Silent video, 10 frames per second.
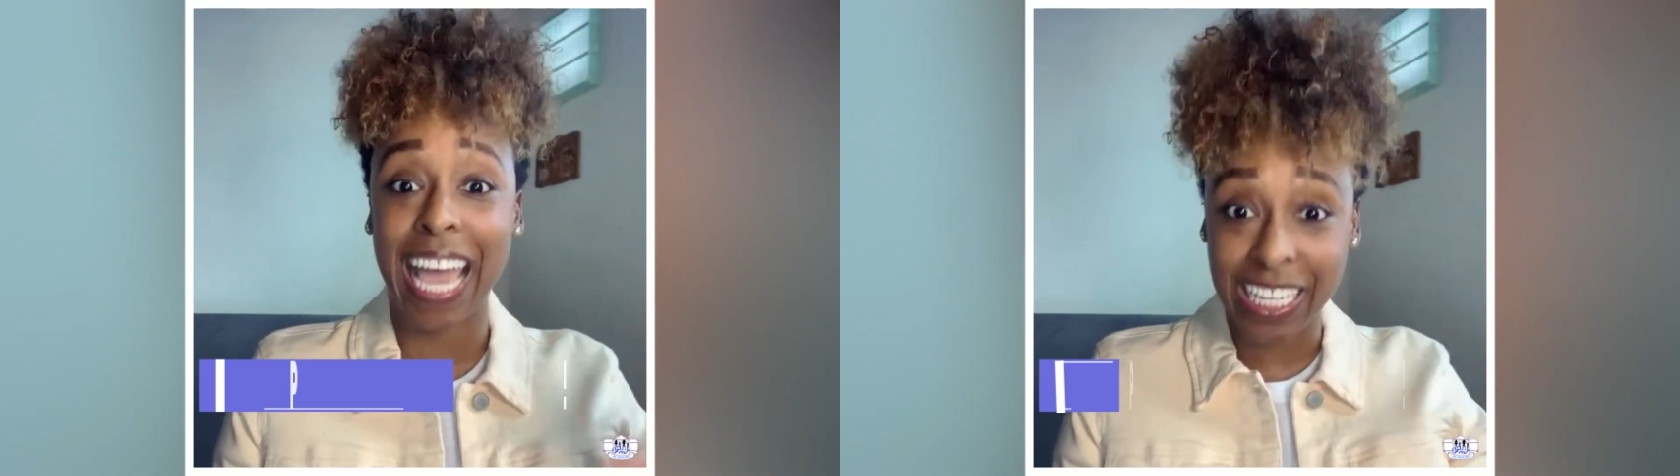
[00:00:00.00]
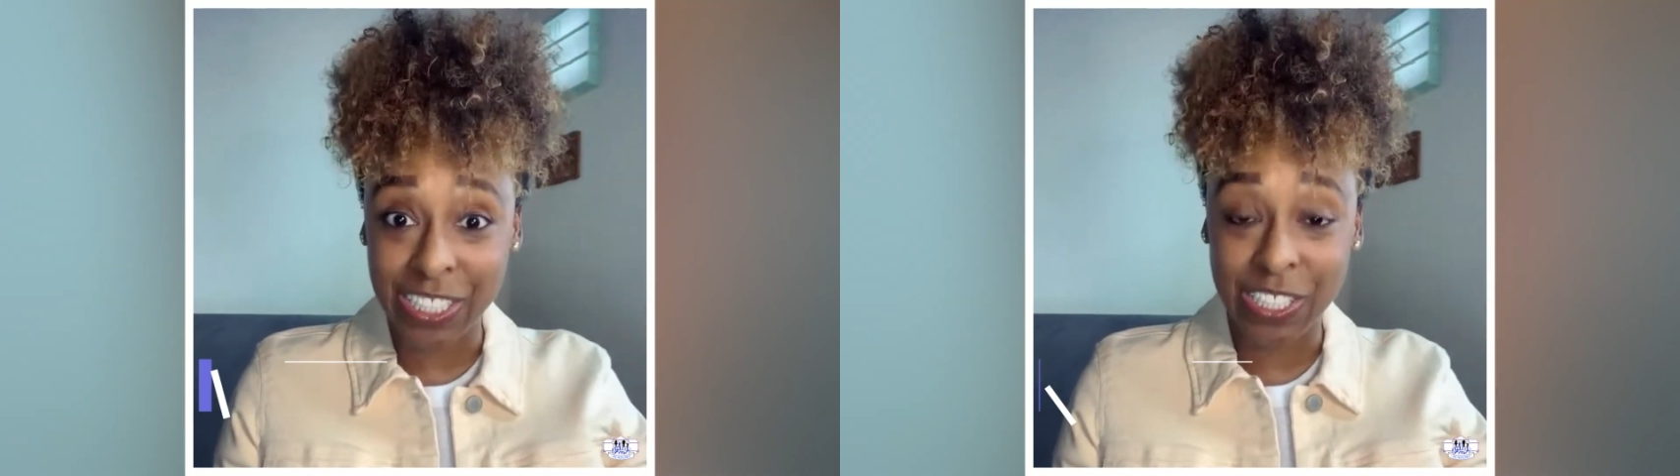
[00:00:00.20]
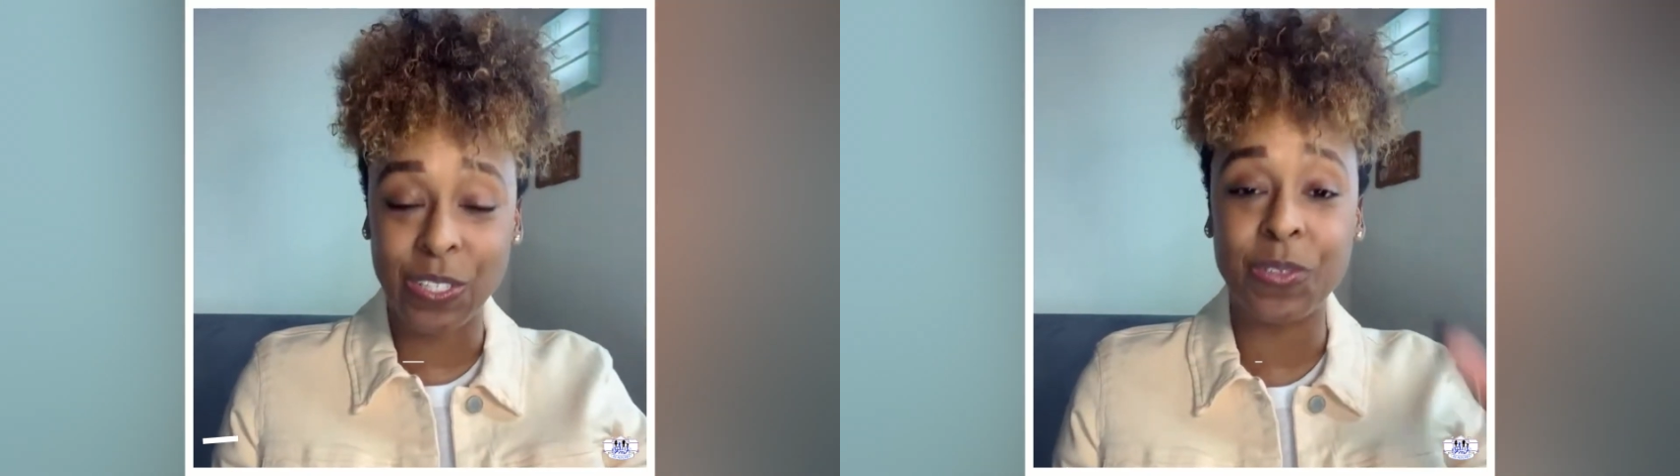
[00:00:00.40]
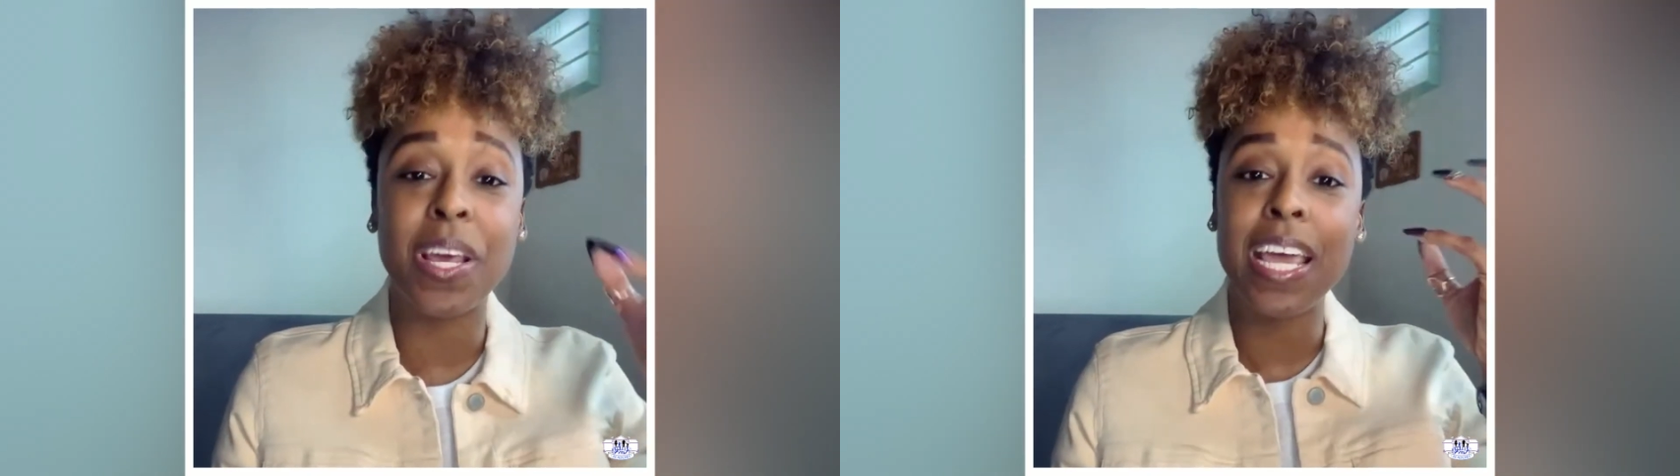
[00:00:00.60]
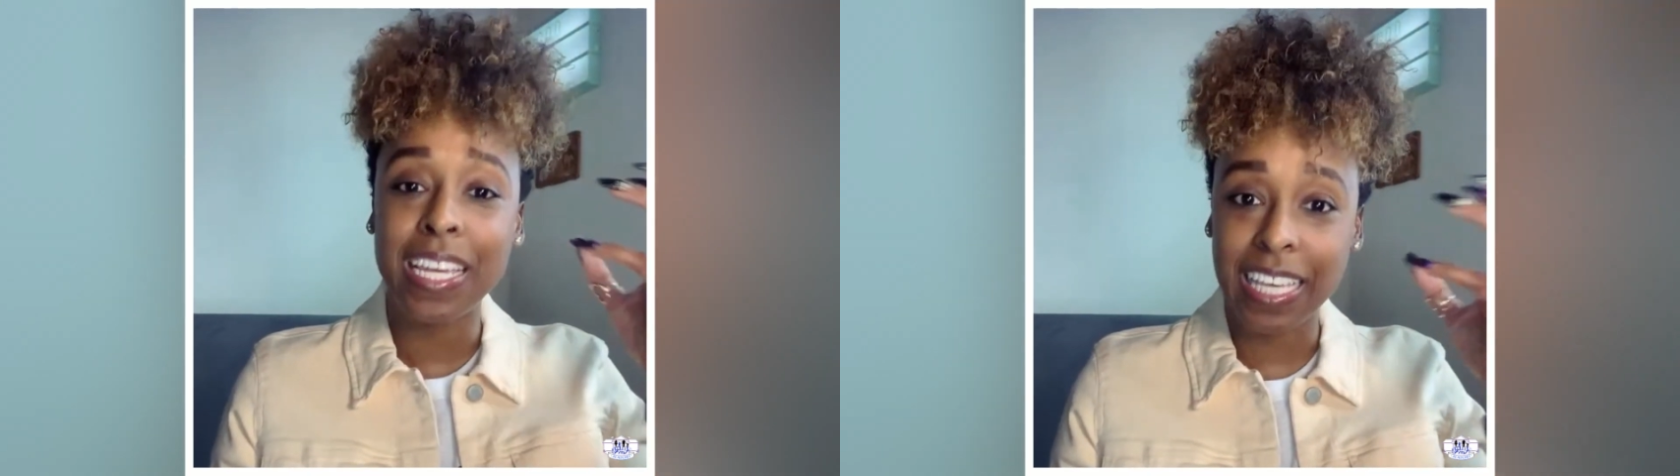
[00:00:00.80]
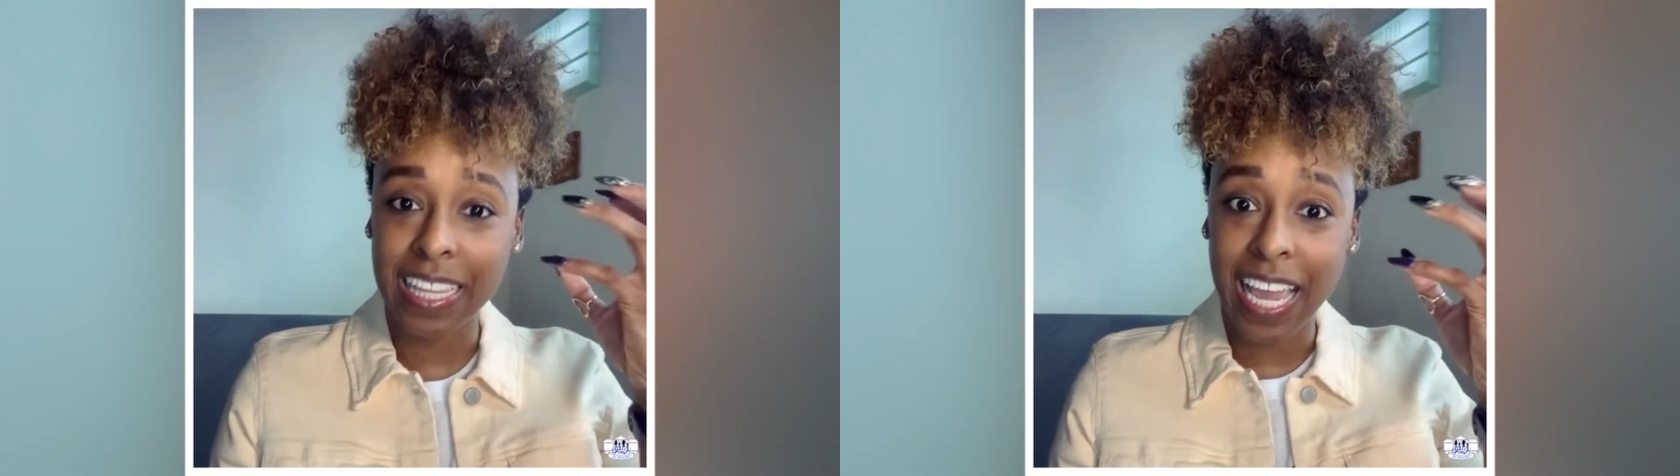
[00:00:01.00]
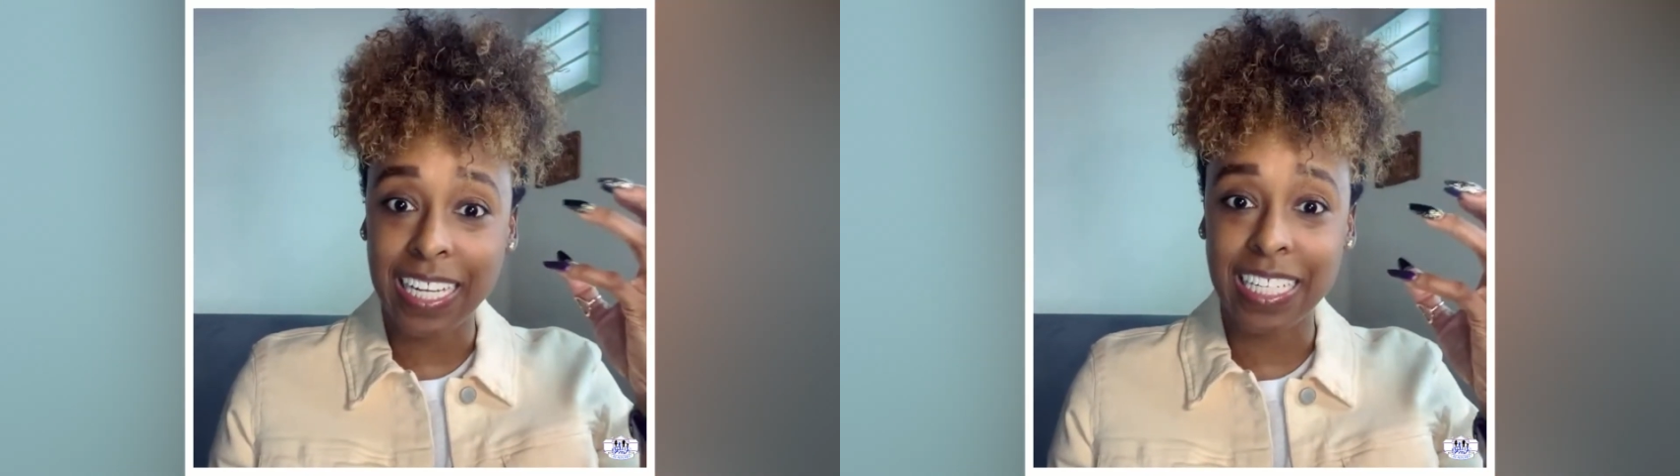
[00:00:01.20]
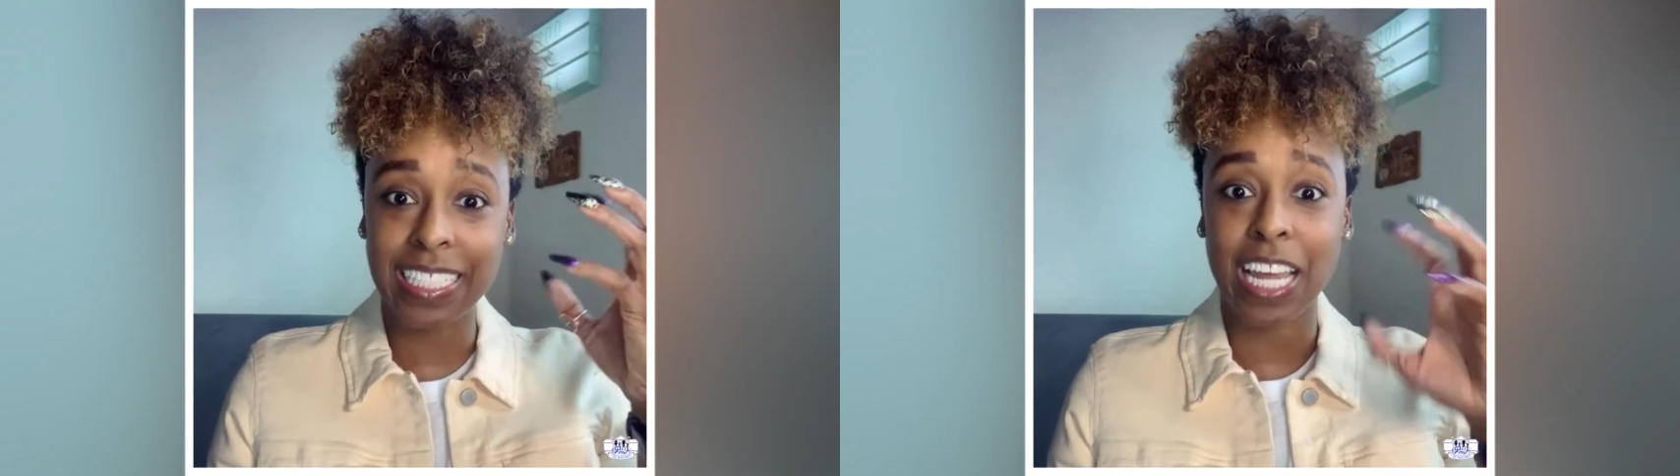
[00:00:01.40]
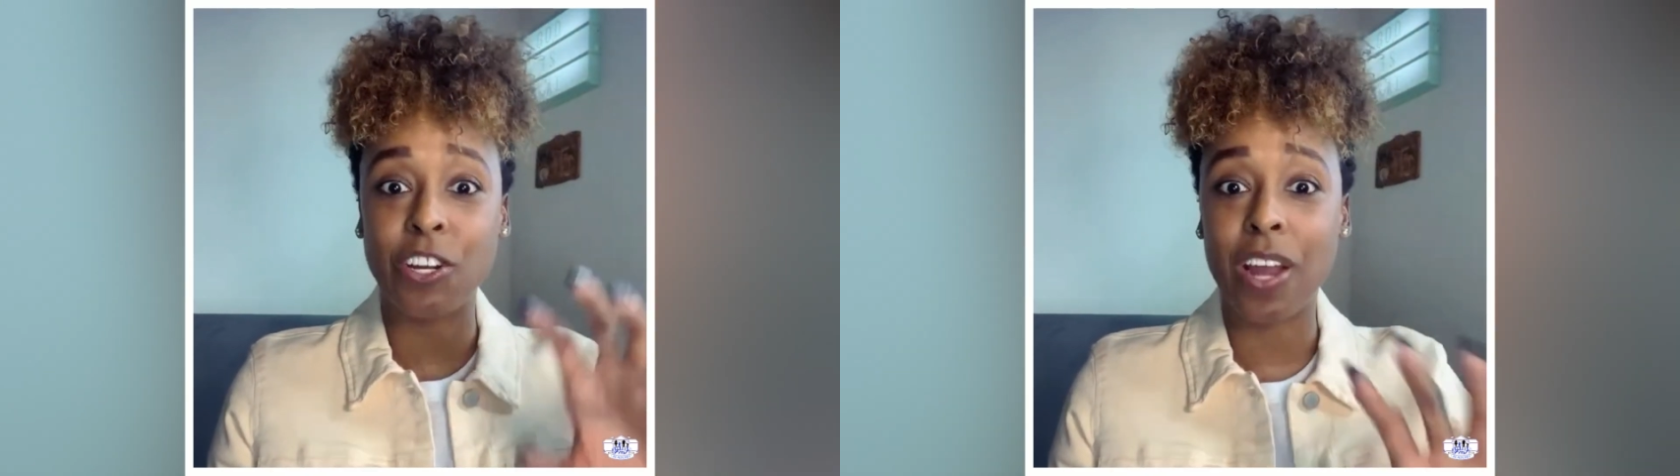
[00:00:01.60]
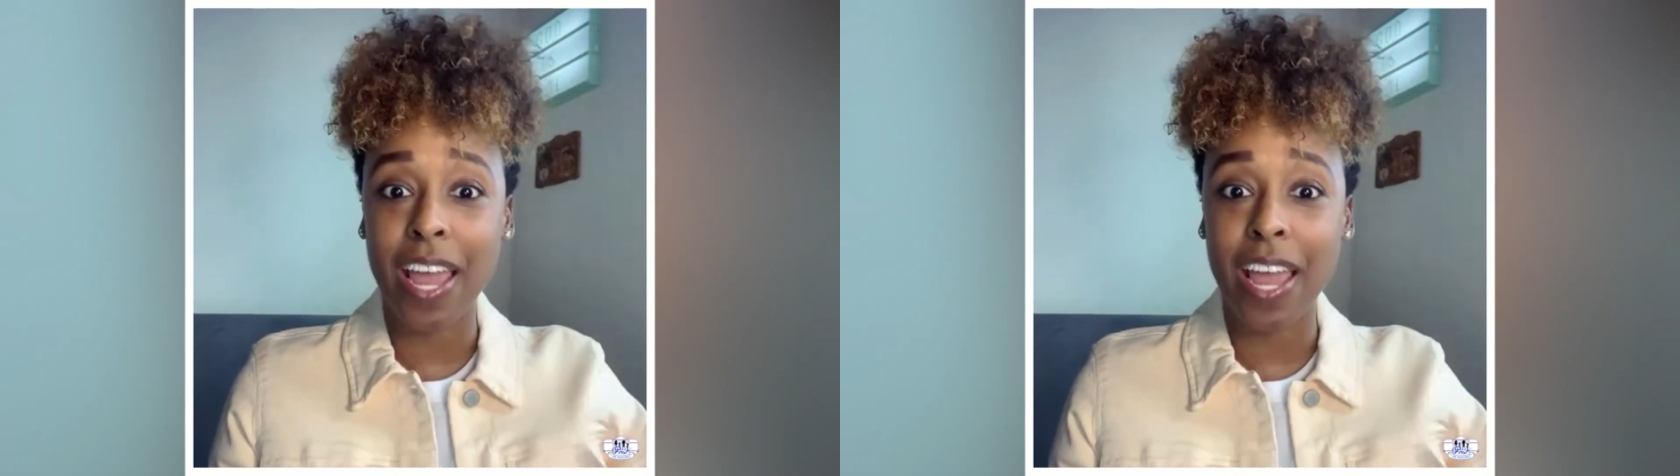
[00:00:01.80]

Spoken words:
execute, get the ideas out of your